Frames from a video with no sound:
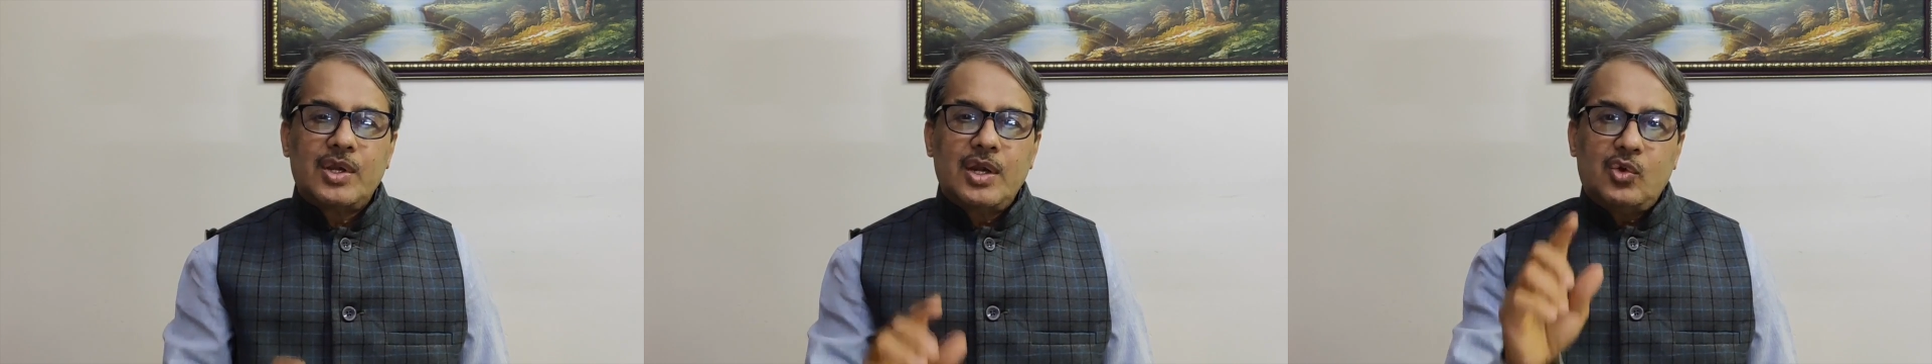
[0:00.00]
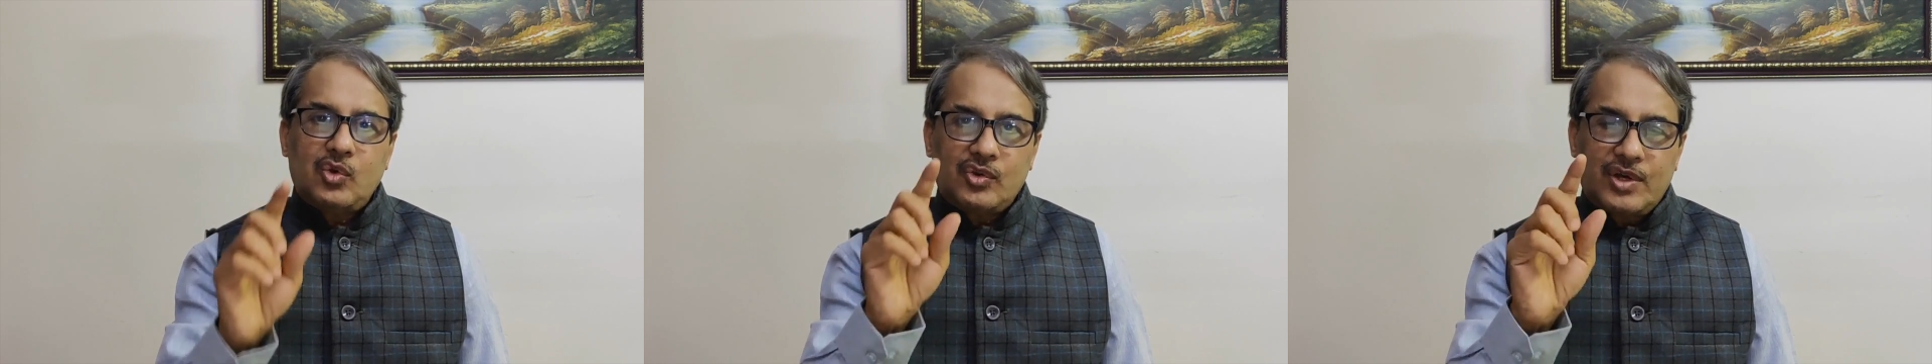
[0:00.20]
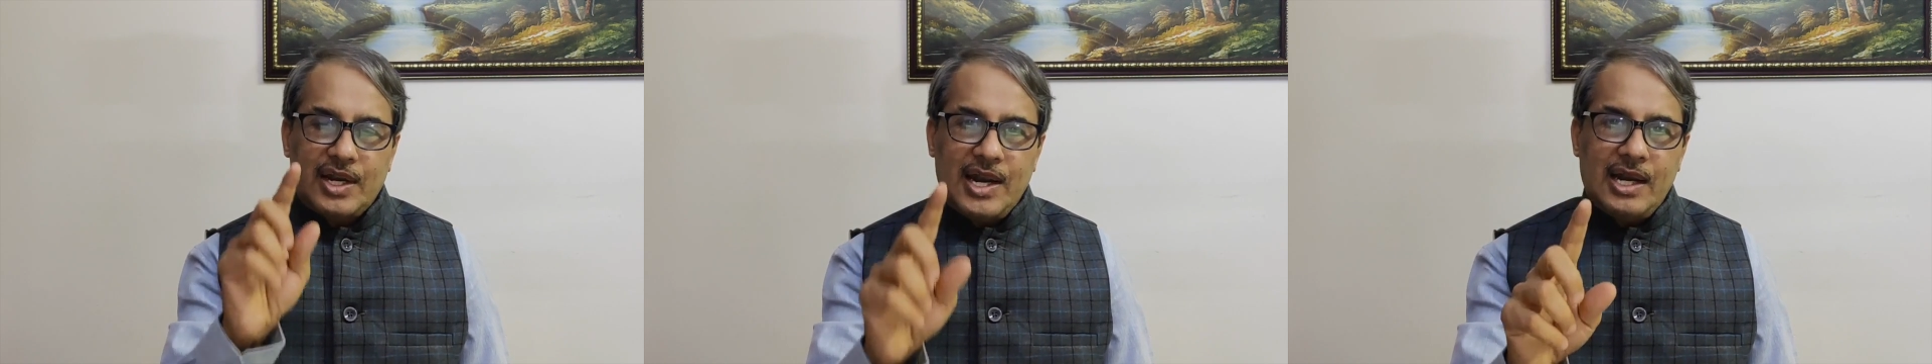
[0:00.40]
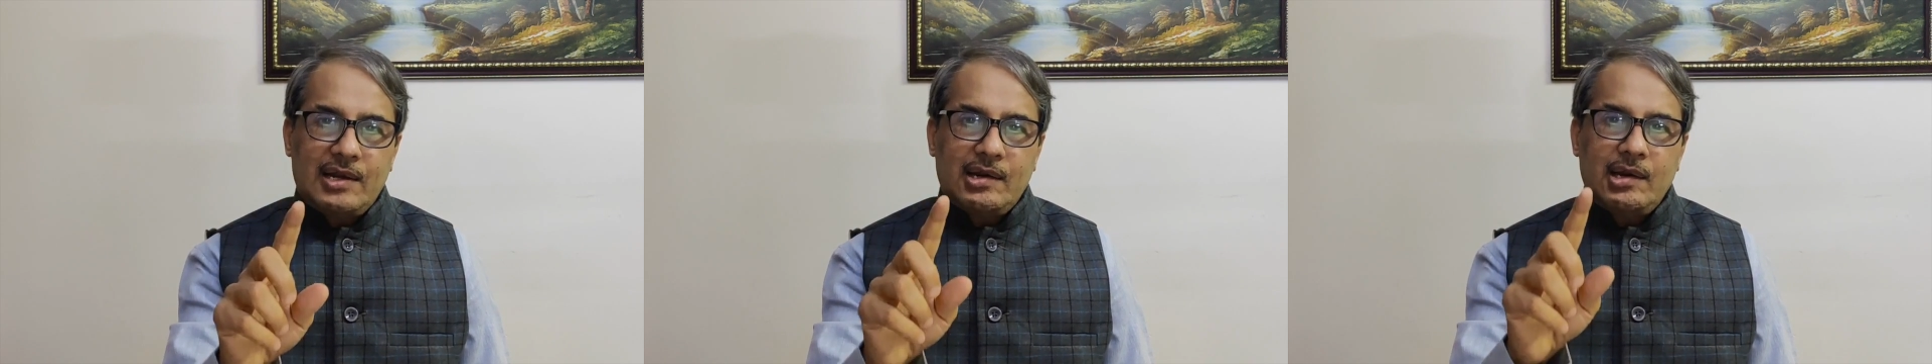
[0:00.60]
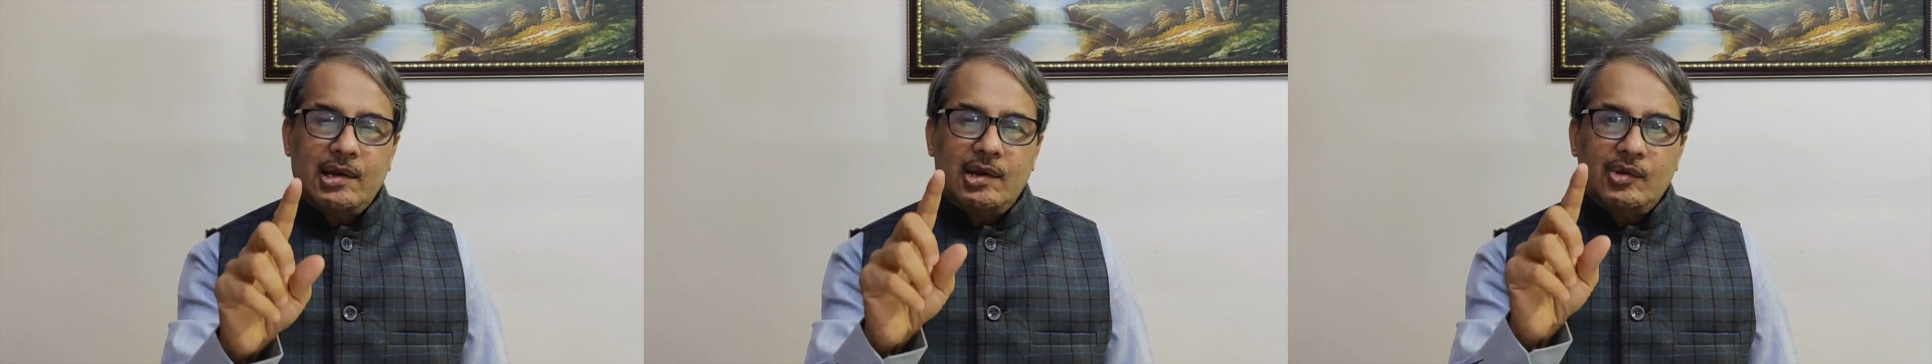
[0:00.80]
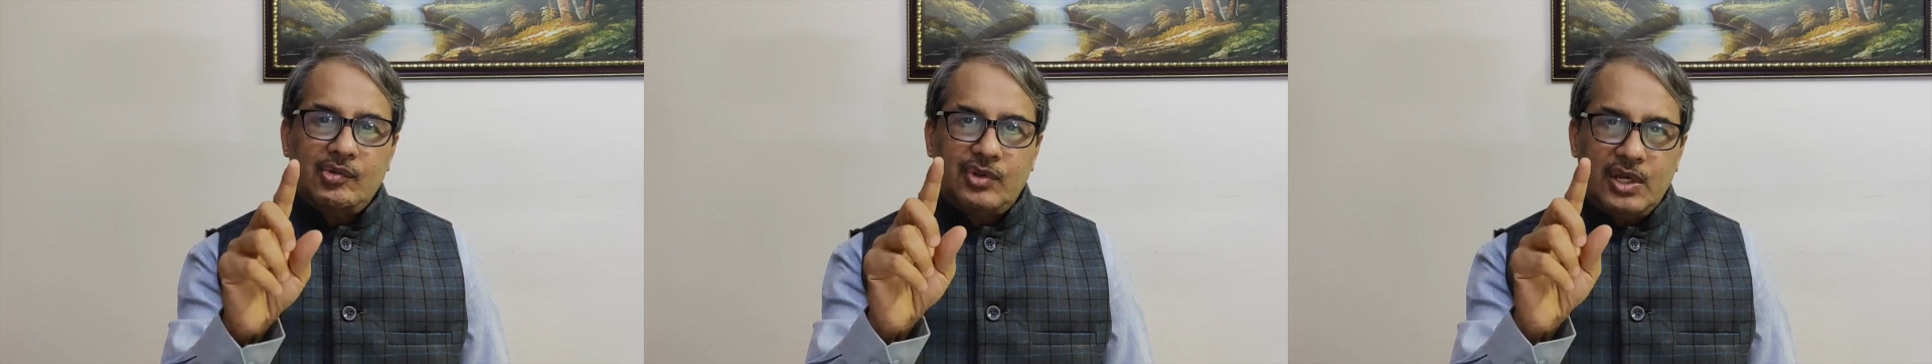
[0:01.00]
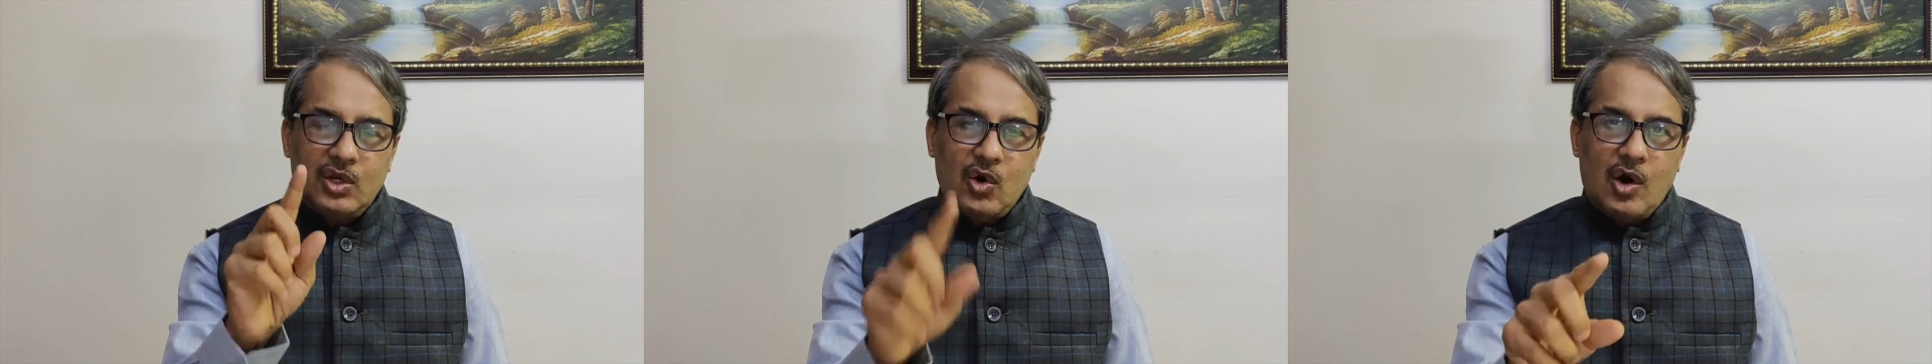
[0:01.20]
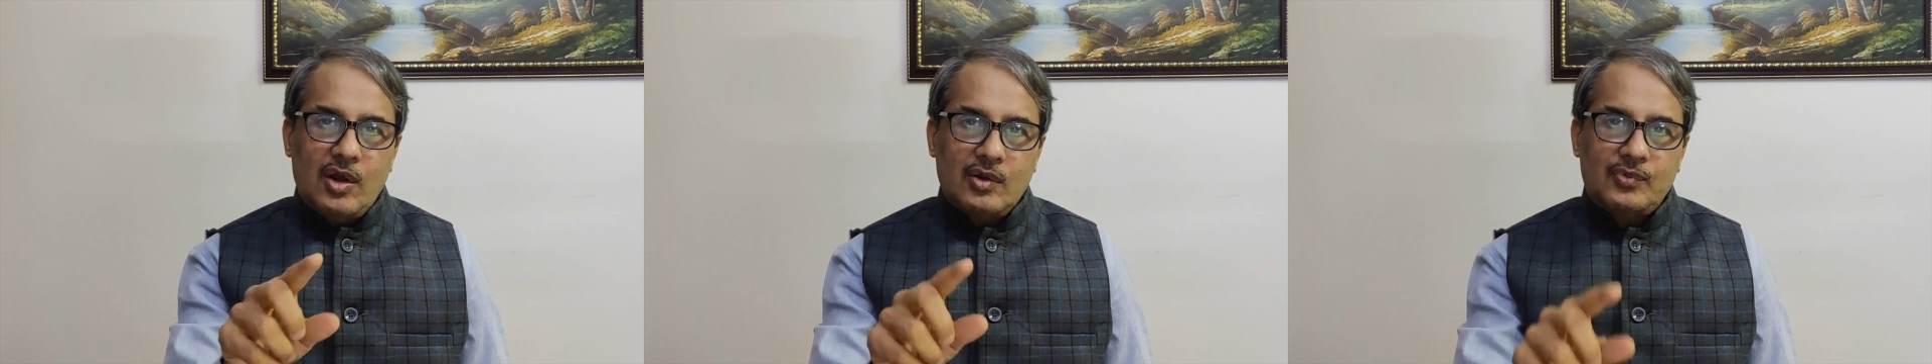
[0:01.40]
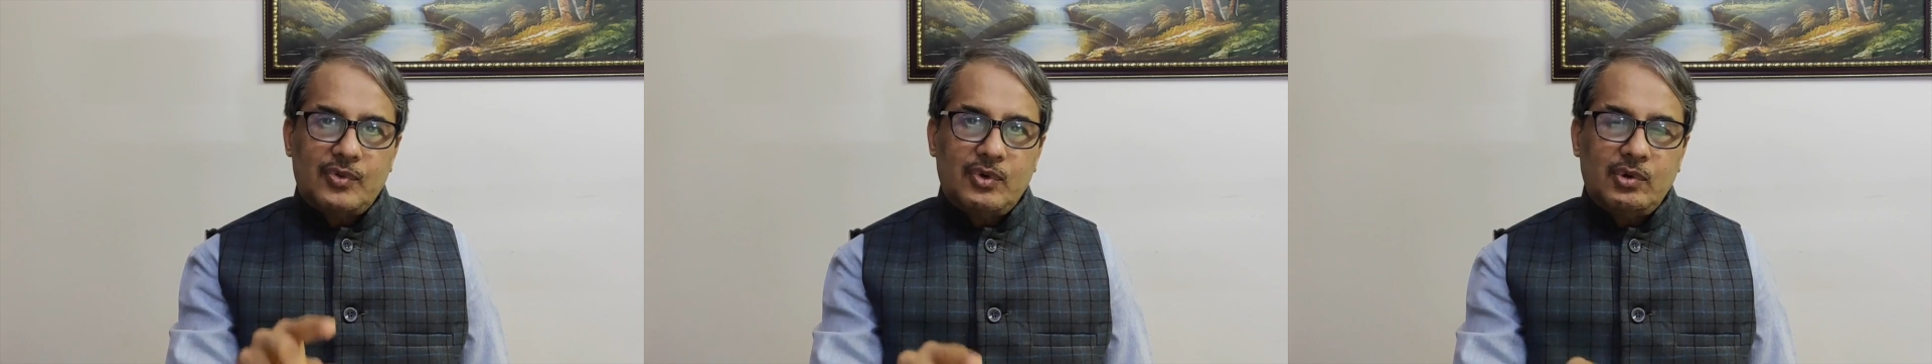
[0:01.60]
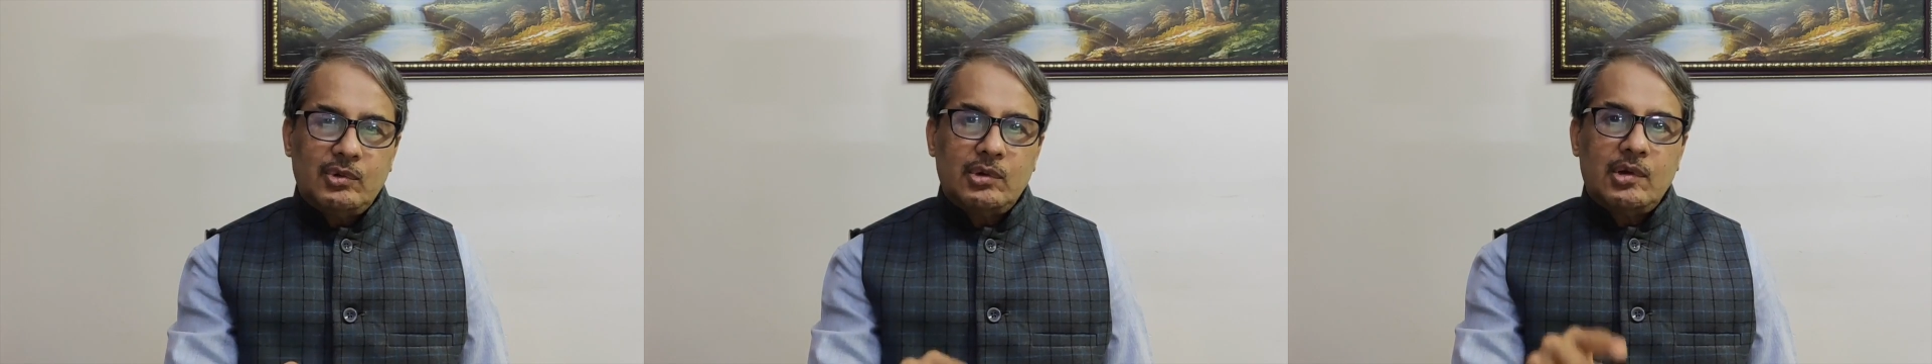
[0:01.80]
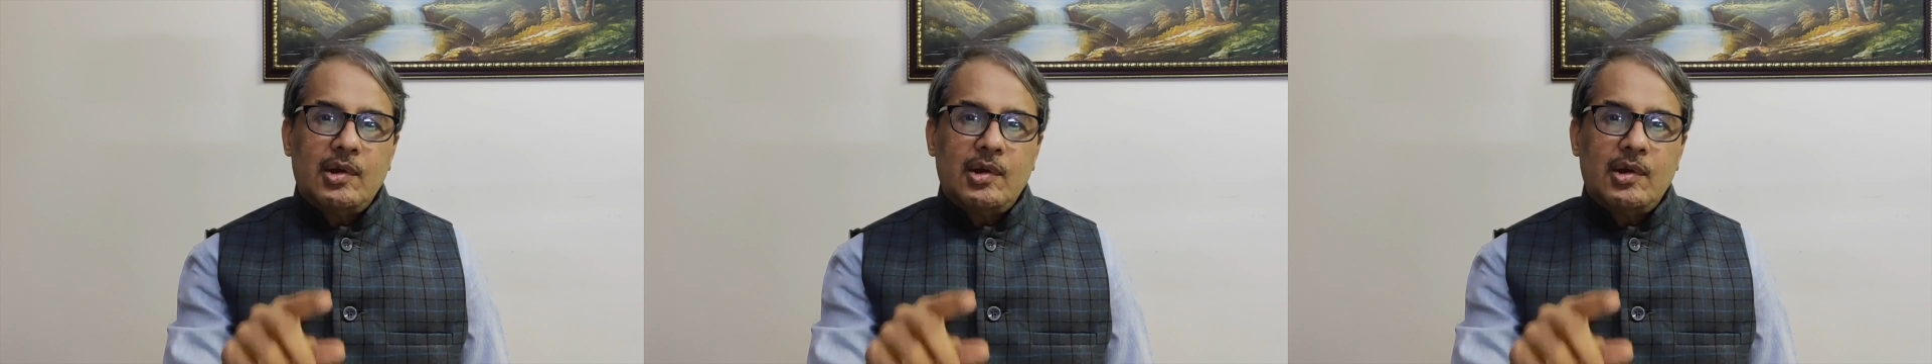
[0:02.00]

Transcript: It was great seeing all of you.